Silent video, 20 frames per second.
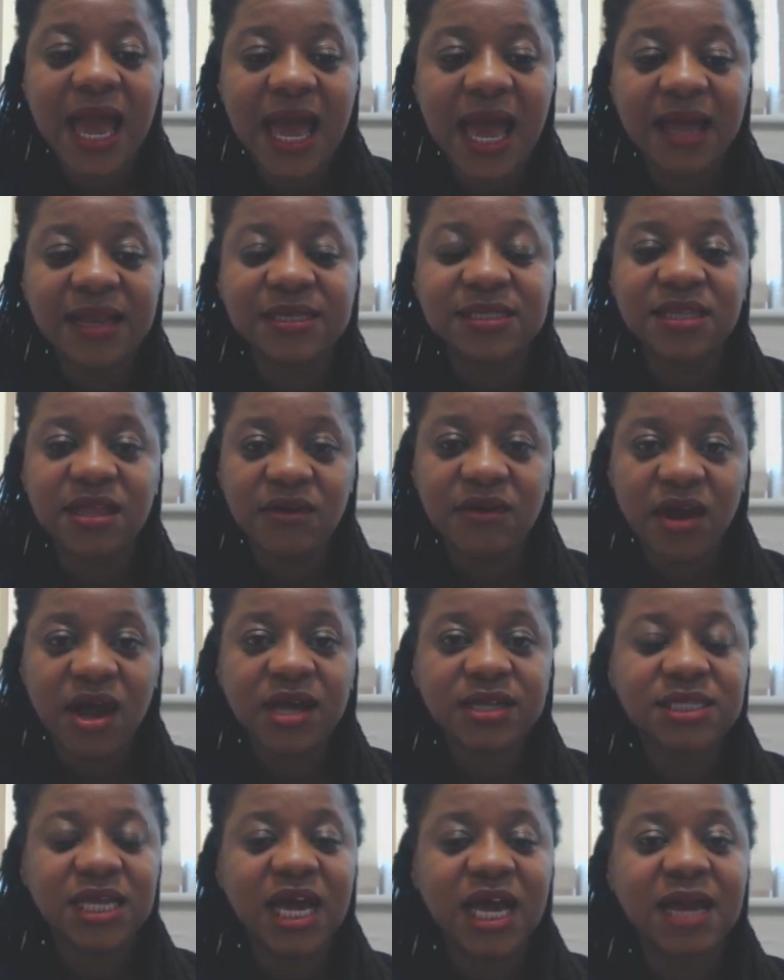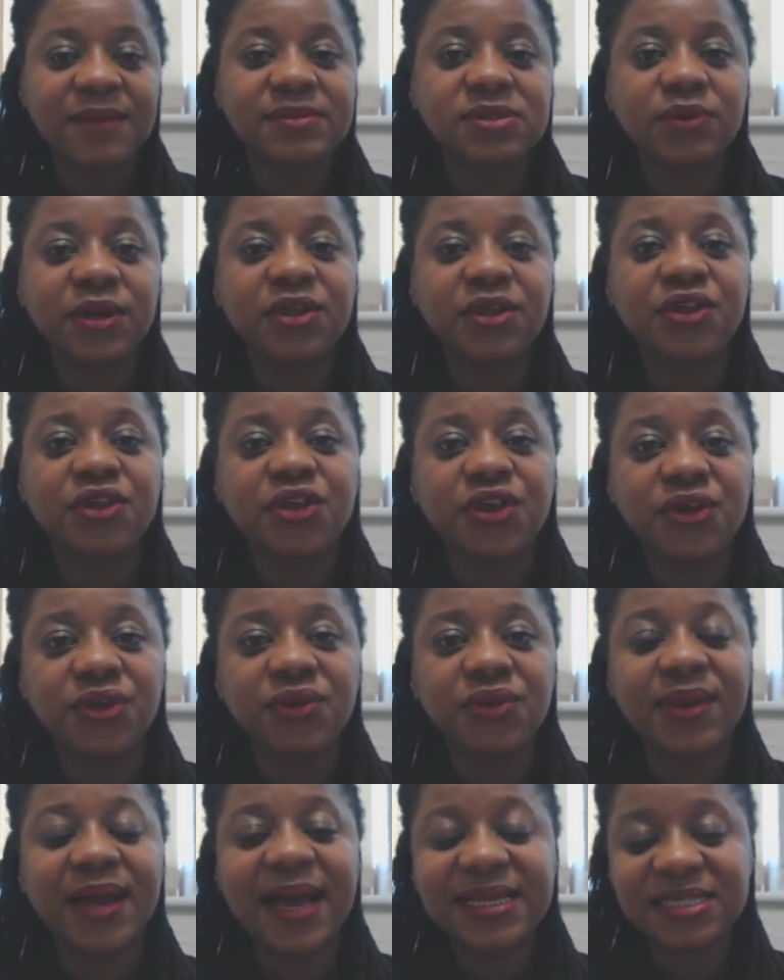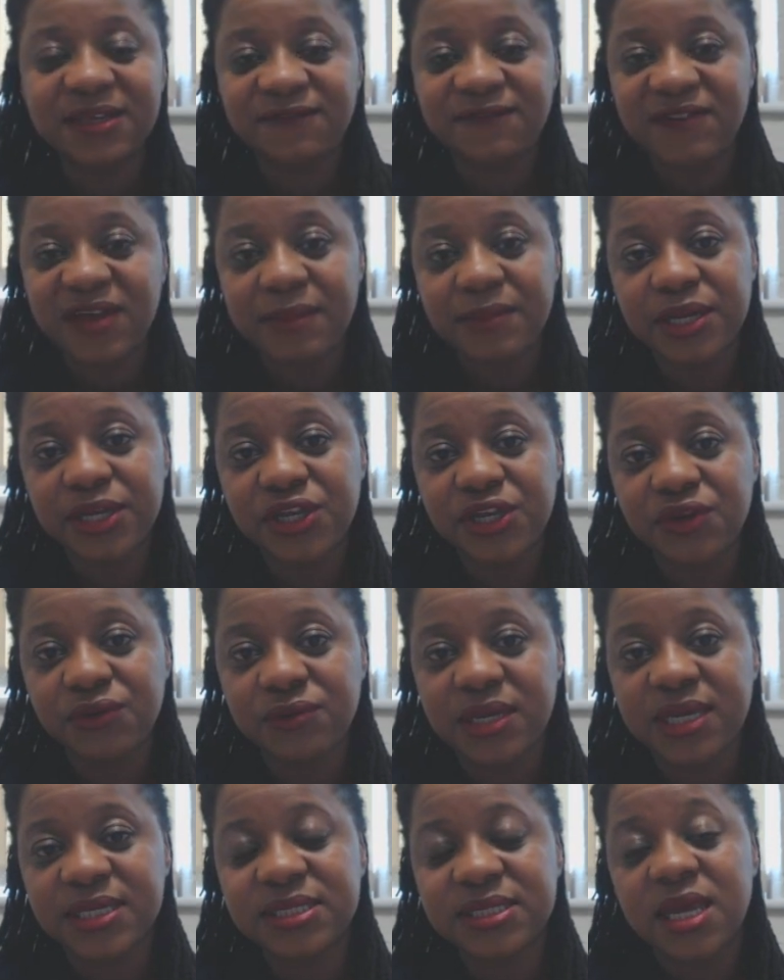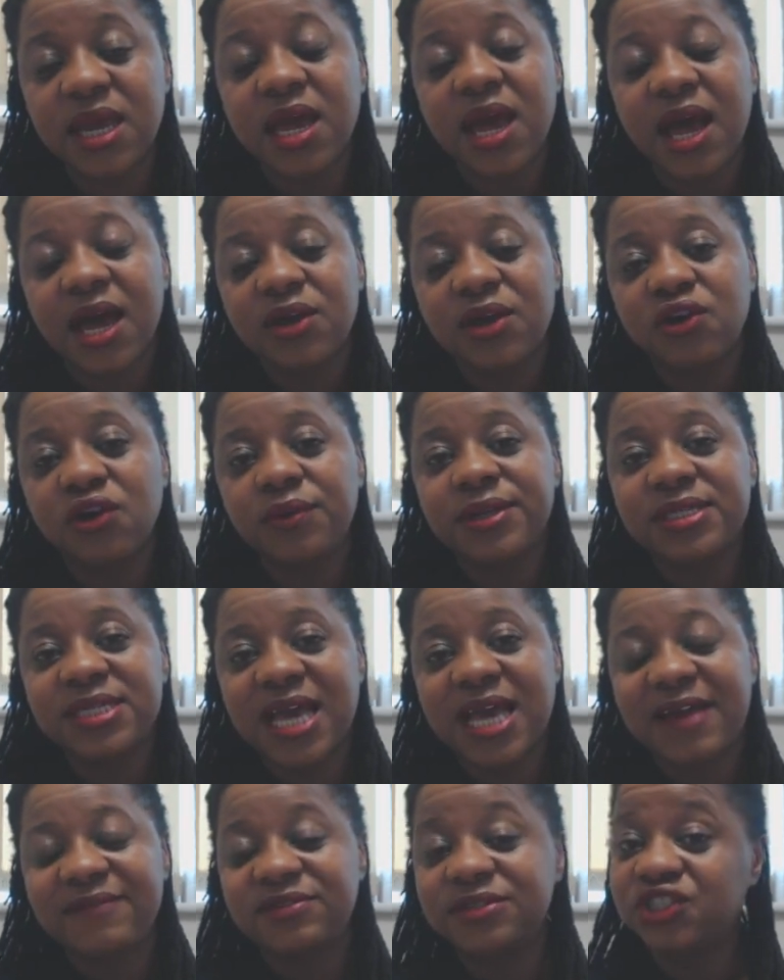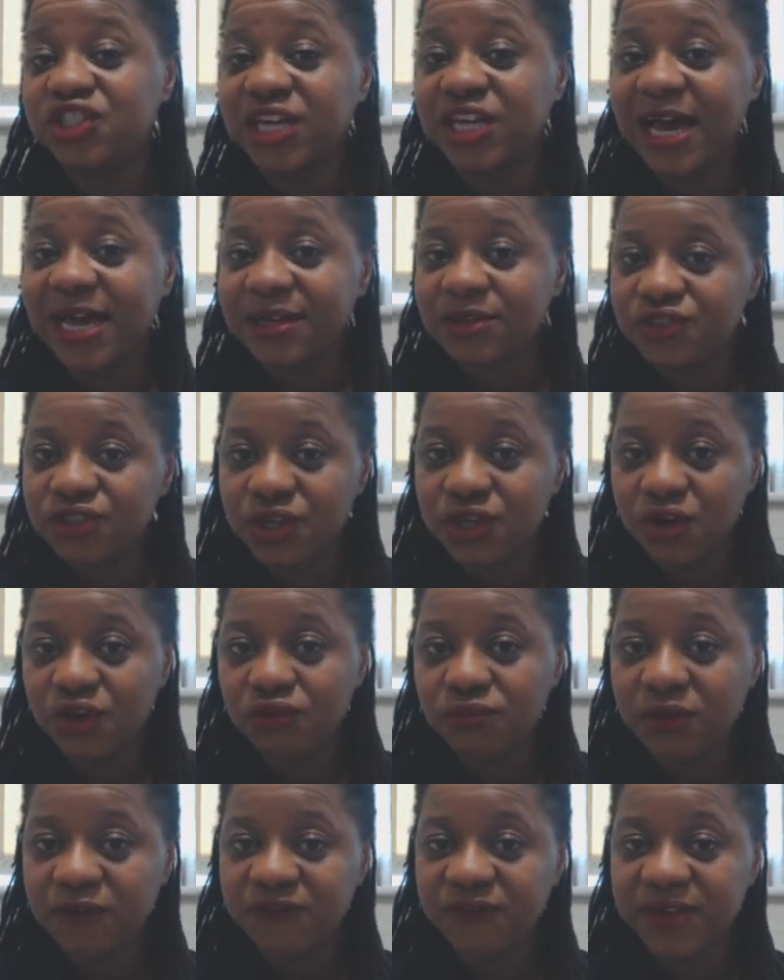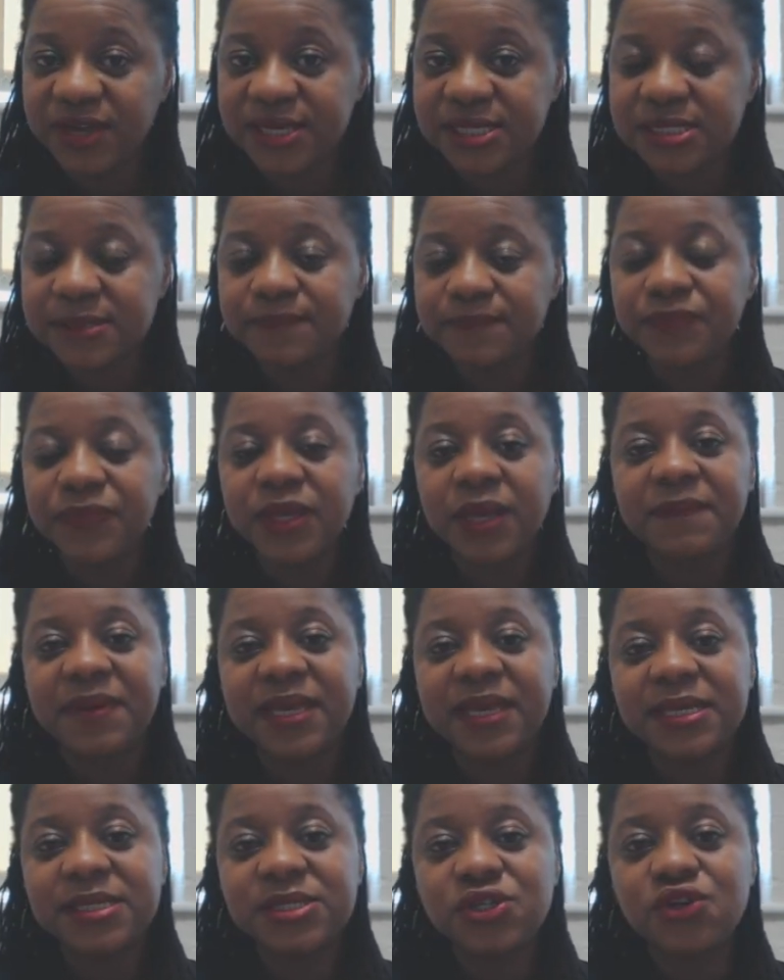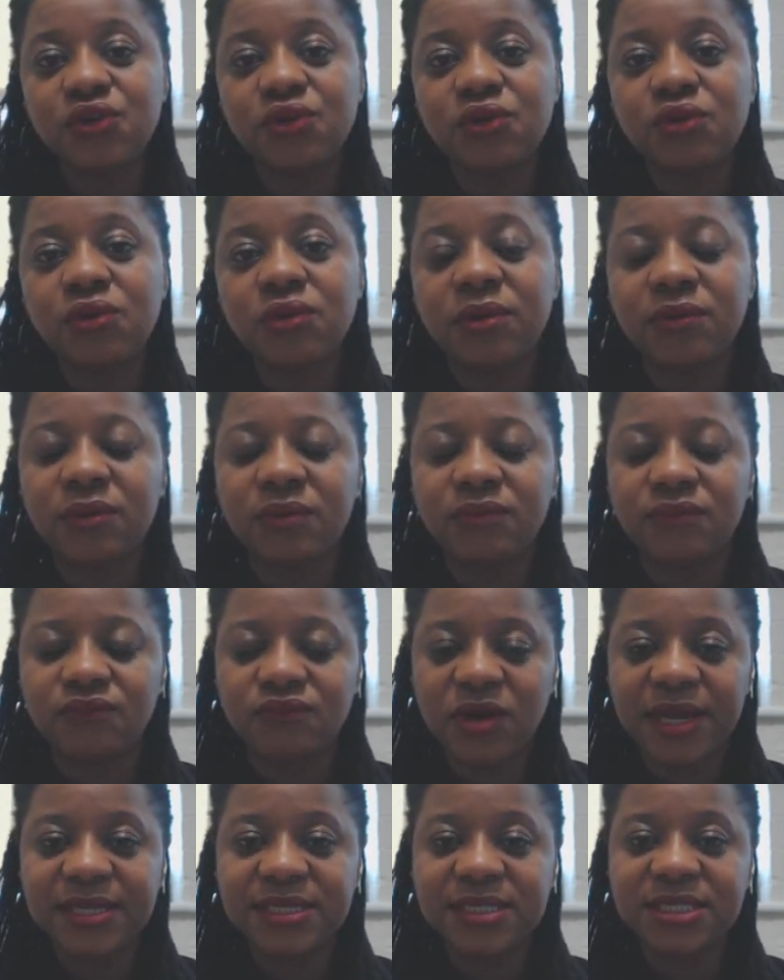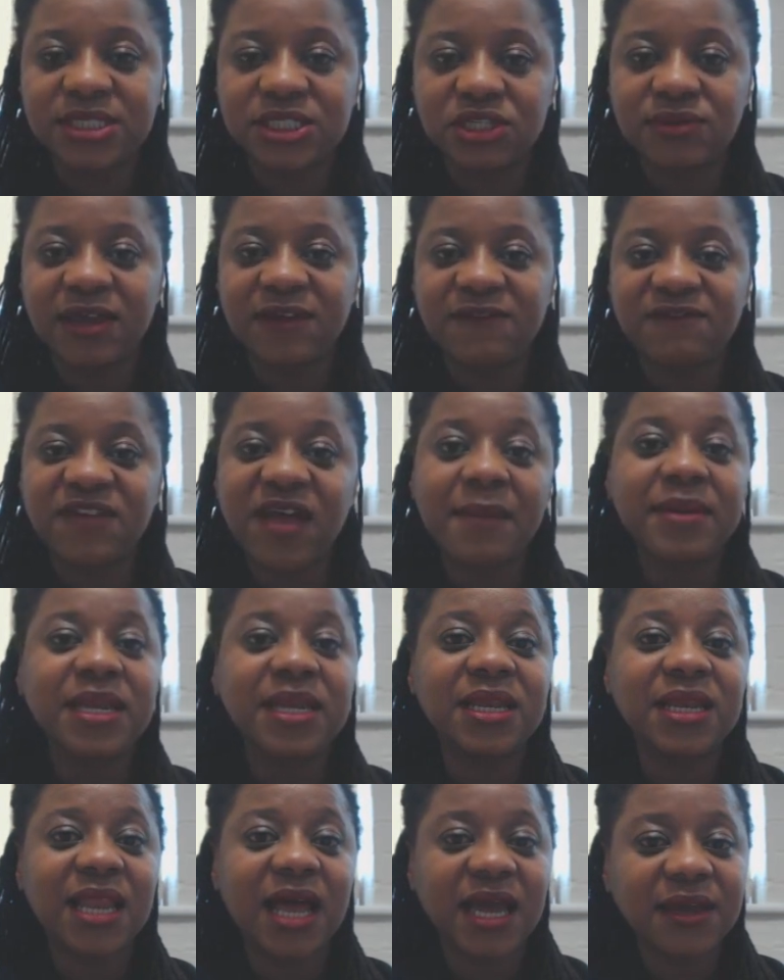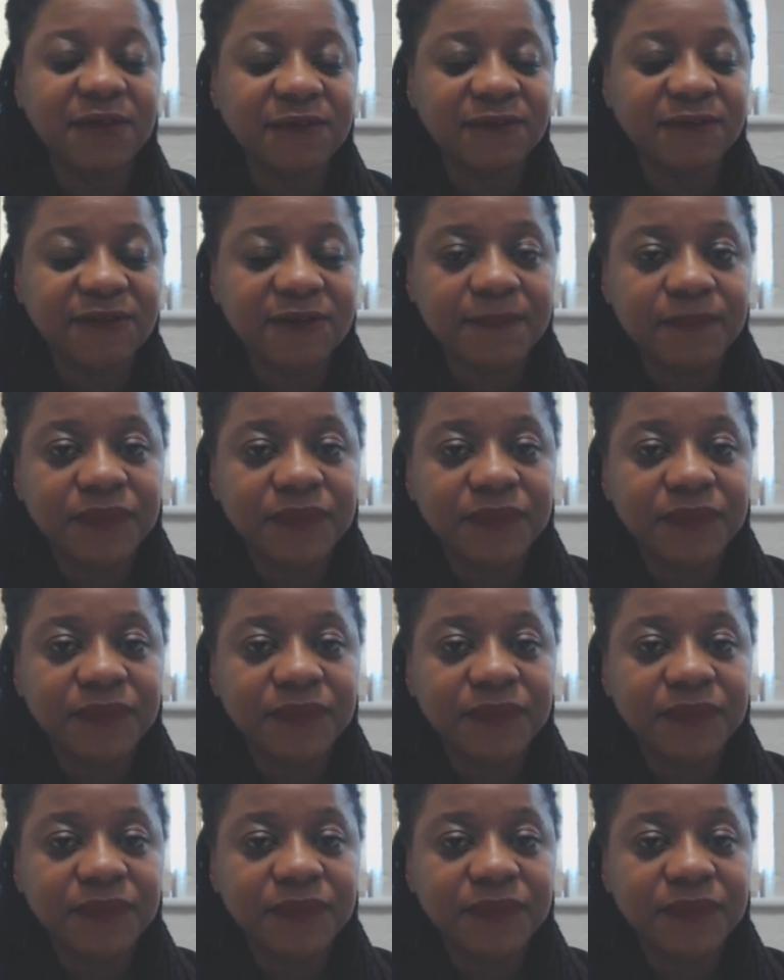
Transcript: And there are times when you, as a family unit, are going to have to challenge the Home Office because your right to a family life